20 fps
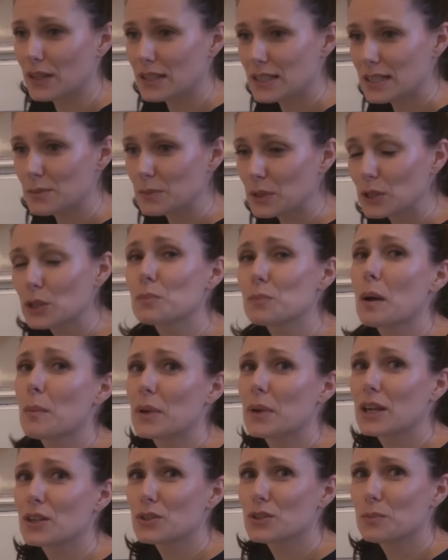This is me doing my
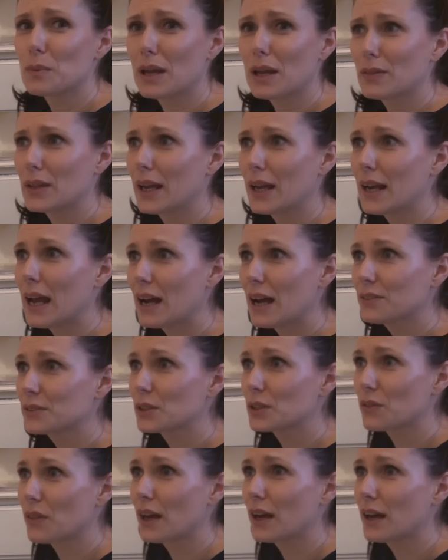bedroom and then
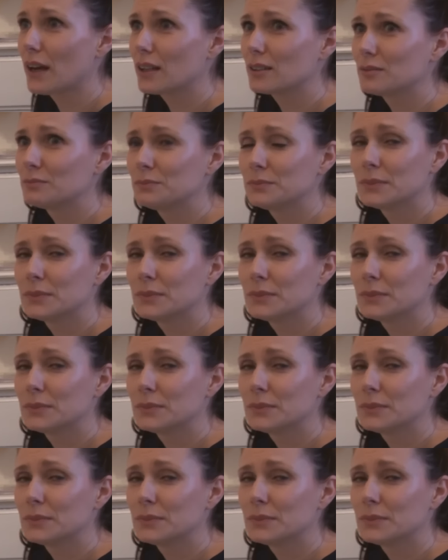after that,